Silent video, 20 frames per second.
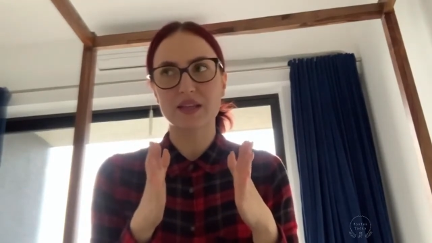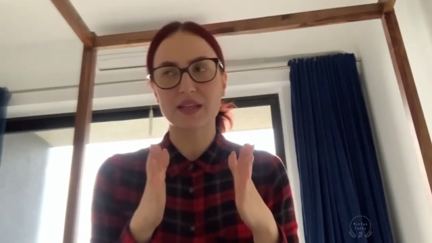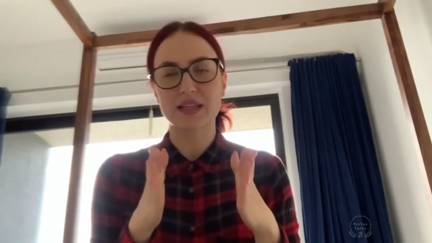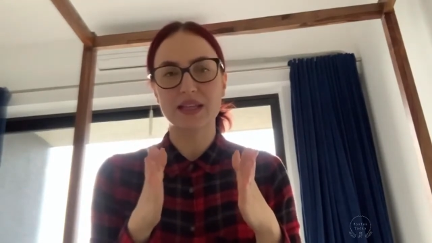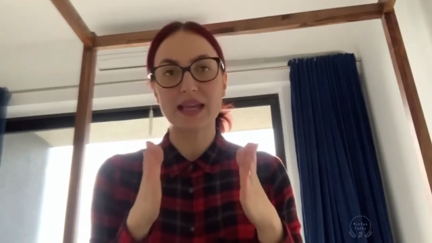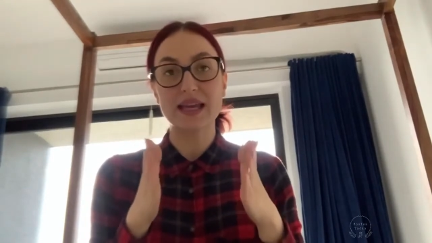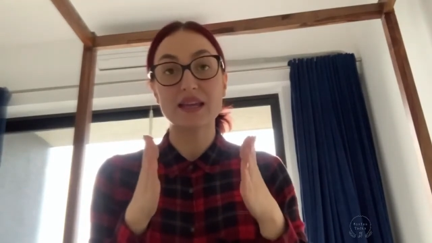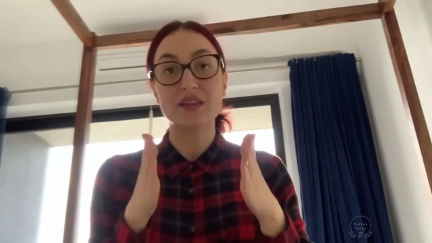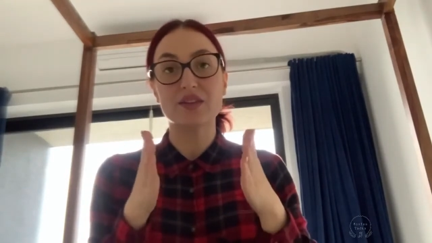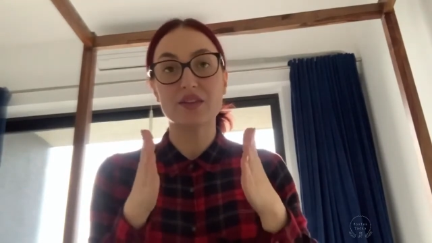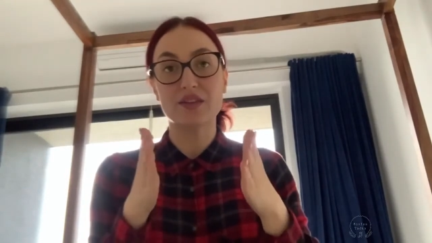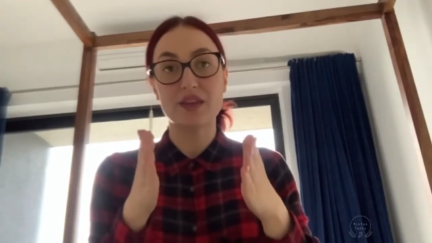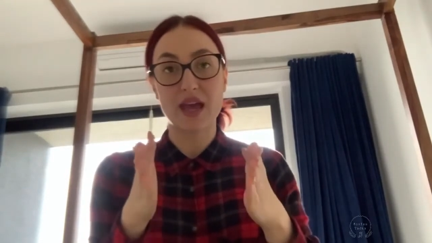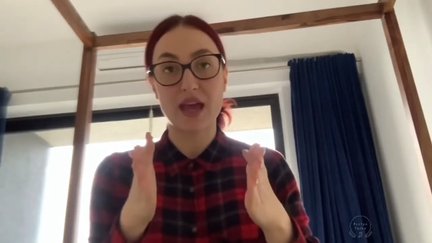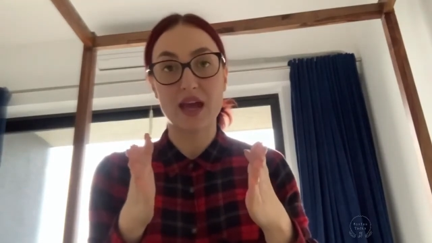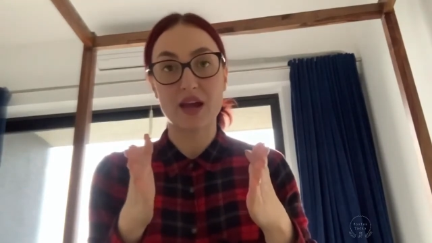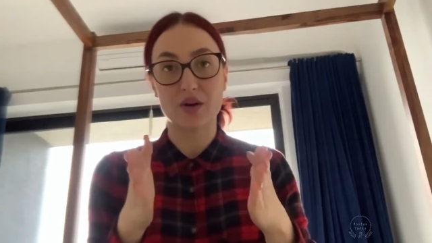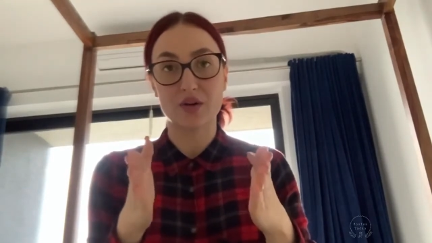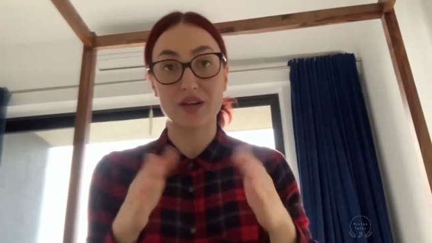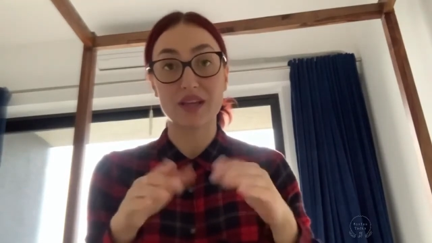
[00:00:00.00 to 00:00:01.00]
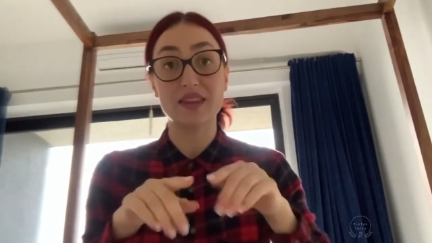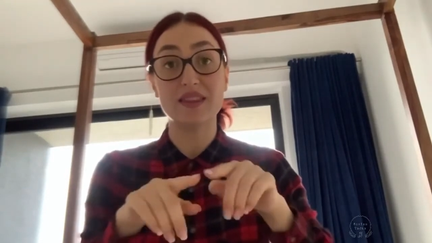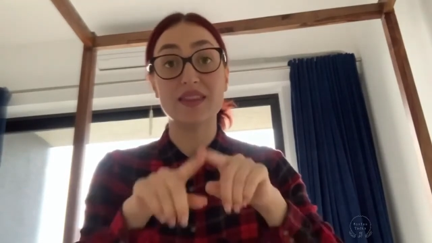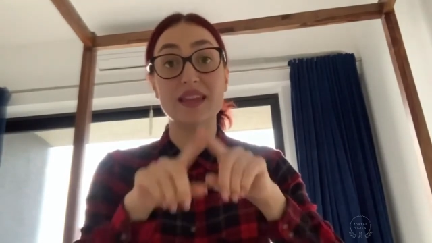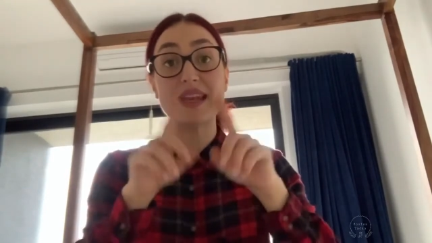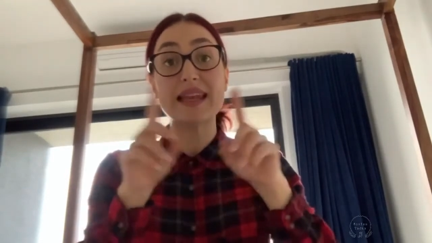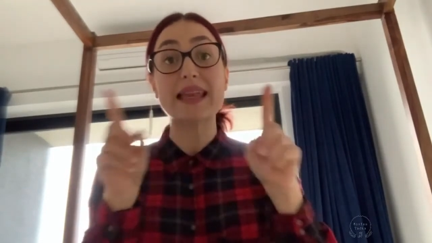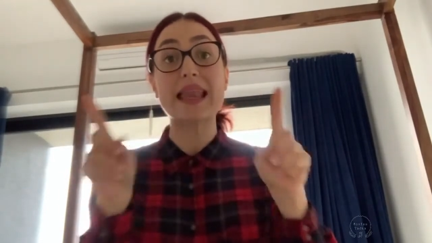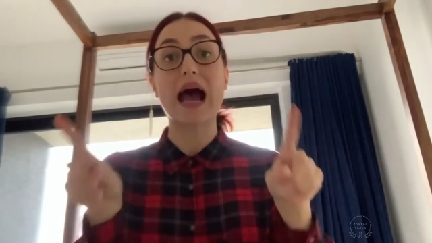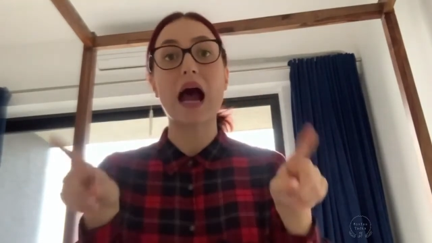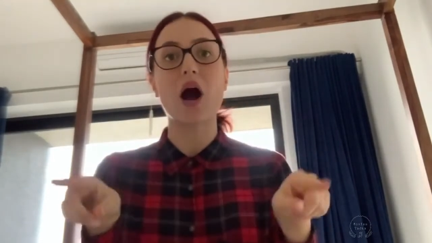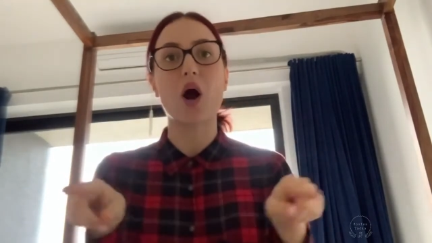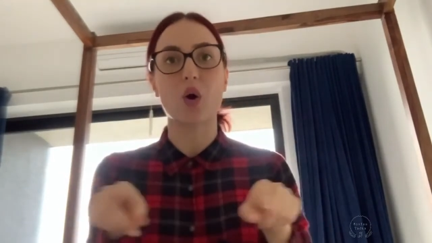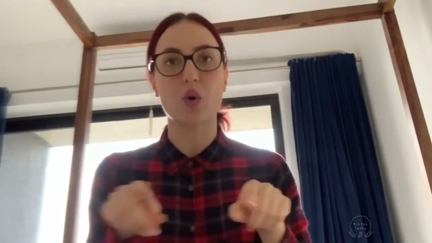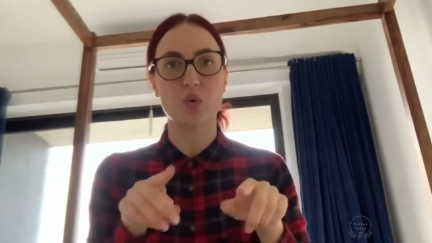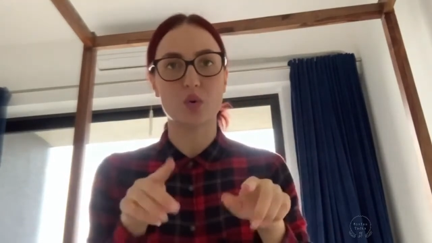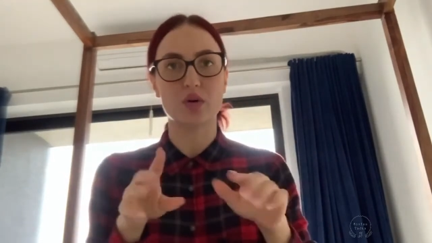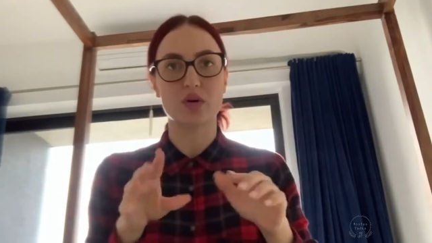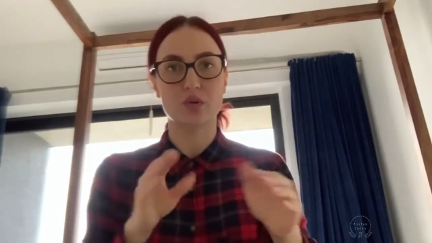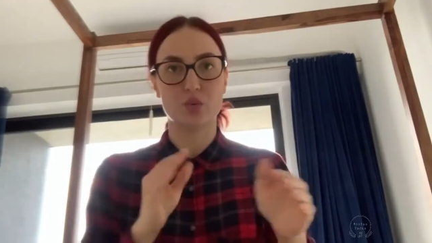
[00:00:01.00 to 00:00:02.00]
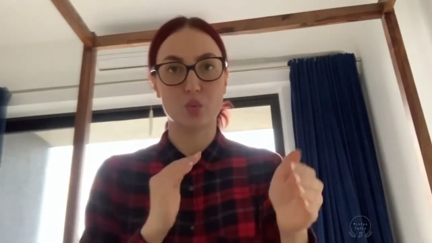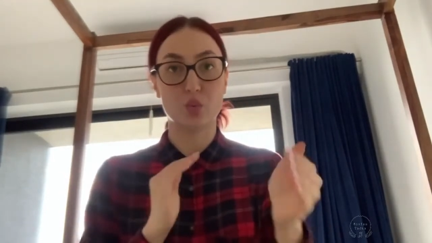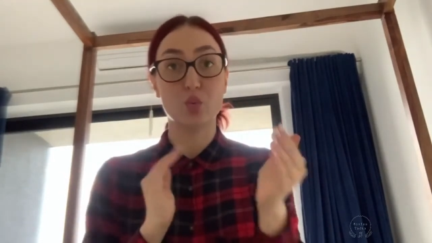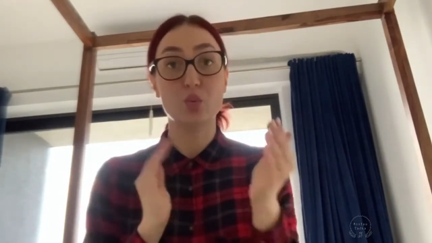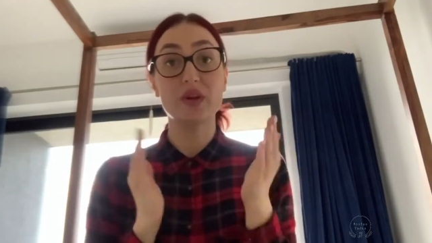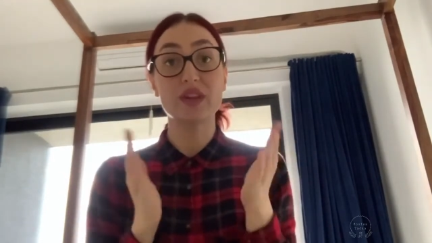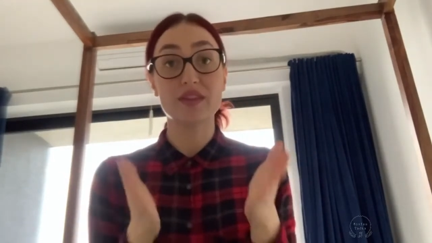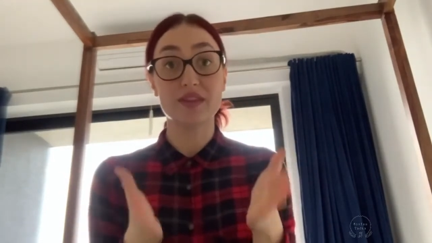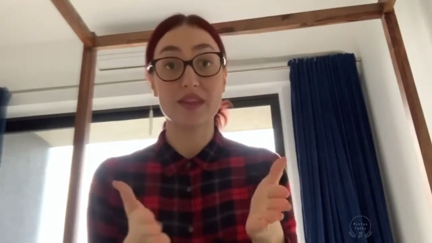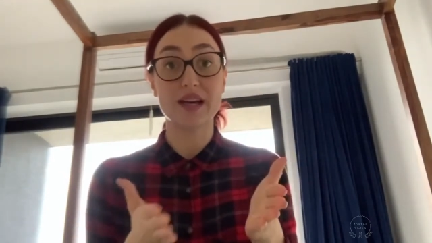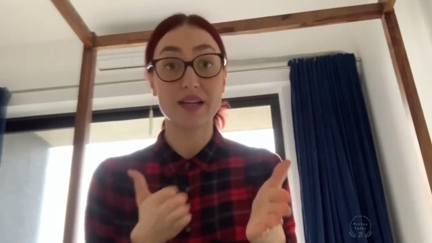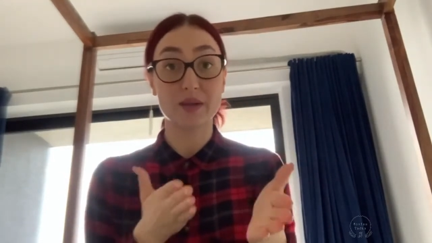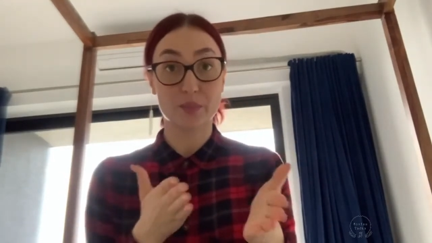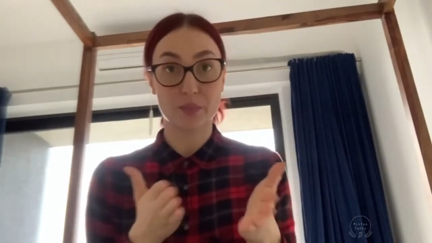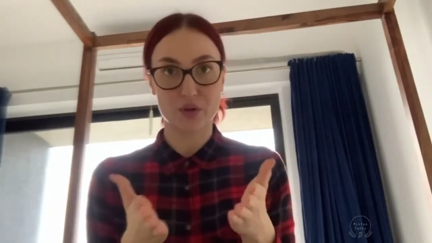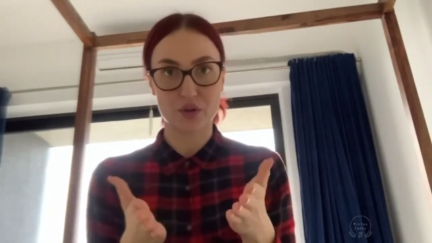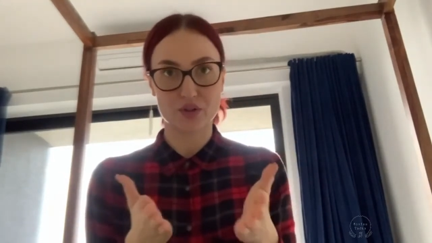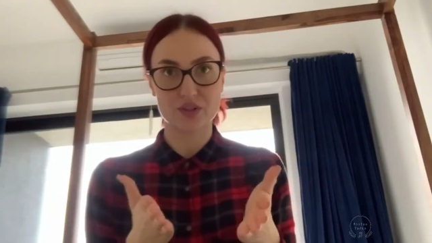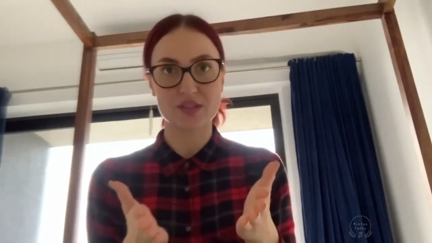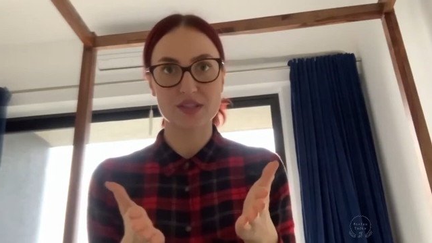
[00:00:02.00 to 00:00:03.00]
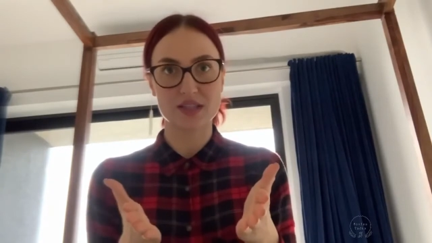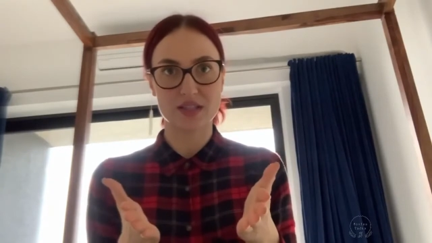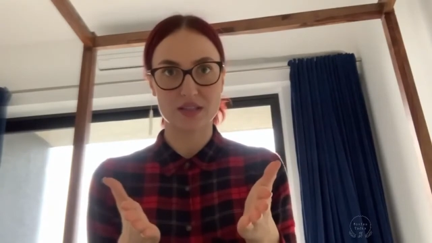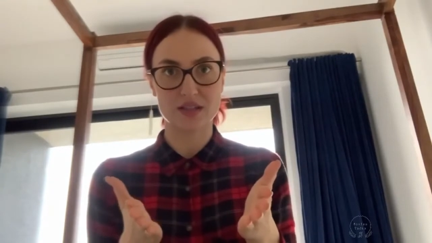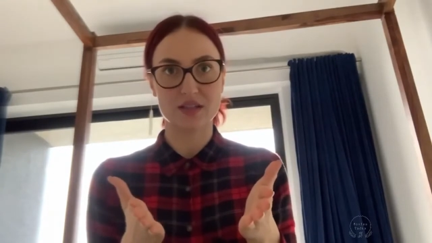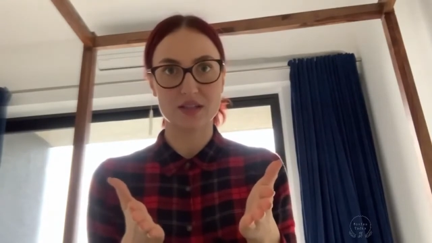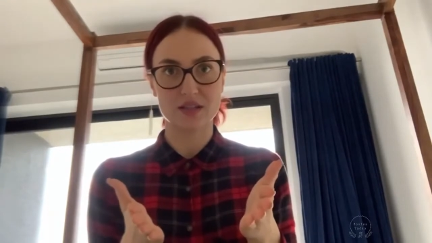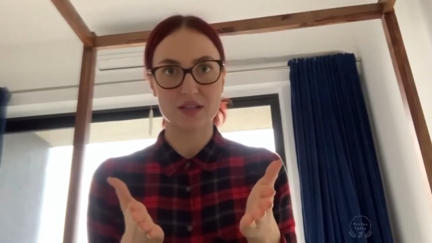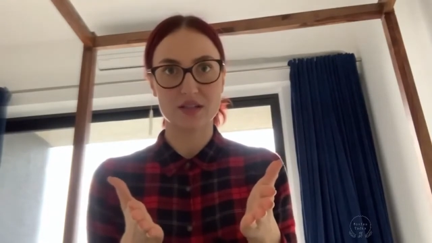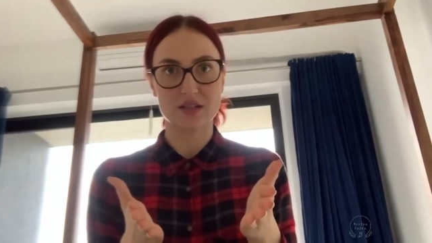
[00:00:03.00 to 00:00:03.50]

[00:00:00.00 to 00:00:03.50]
like there in the now with that person.